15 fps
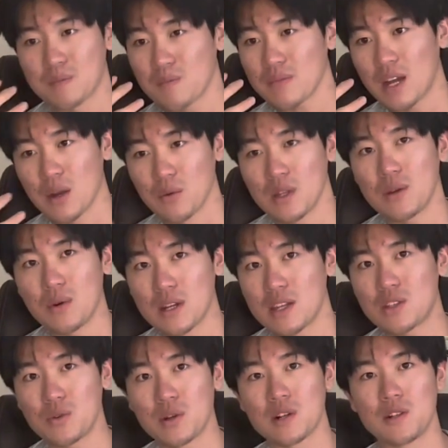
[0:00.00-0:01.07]
I really wanted
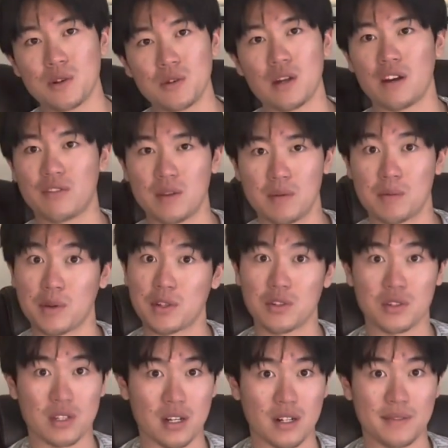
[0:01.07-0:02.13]
to include a Phoebe Bridgers
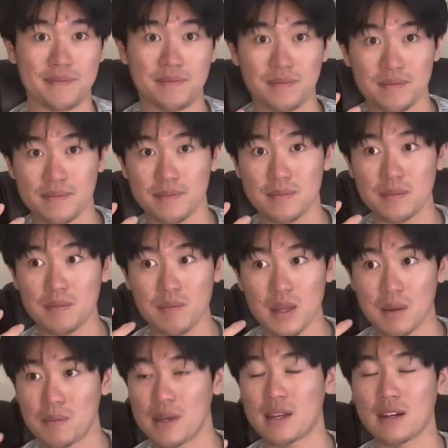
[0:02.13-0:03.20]
song
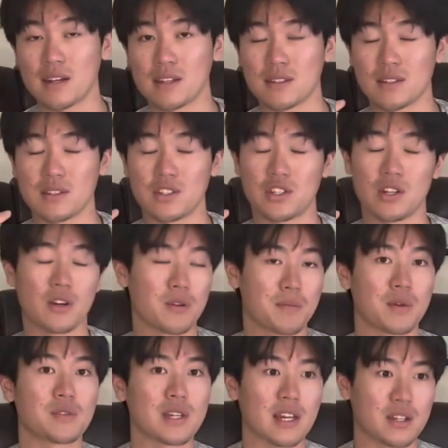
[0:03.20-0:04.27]
because her
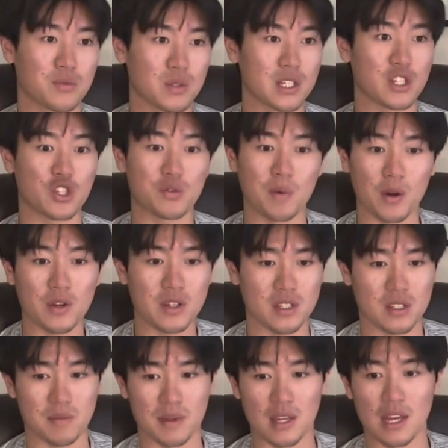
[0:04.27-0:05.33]
music has really spoken
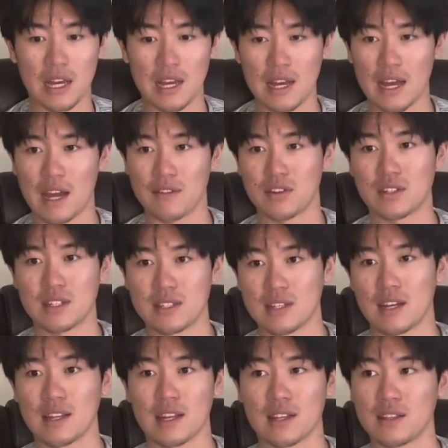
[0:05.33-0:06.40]
to me ever since I,
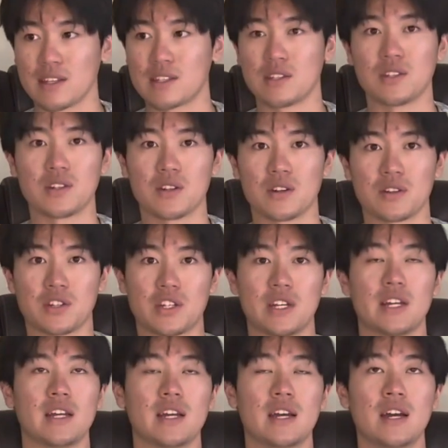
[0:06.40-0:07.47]
like, listened to her
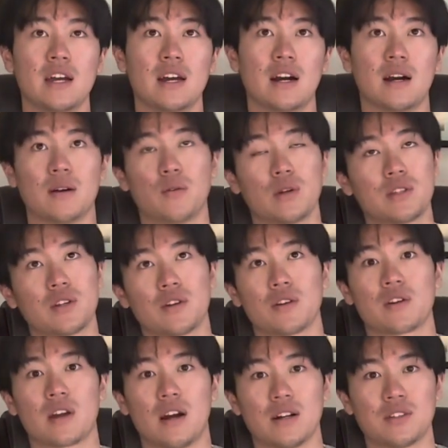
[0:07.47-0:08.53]
shit. I went to her
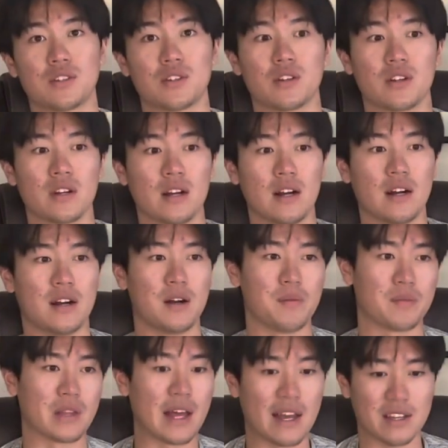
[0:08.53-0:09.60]
concert
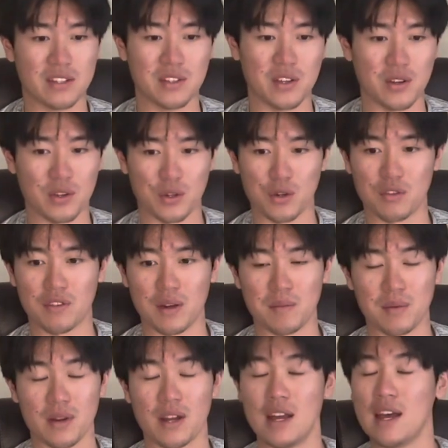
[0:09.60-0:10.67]
last year in November.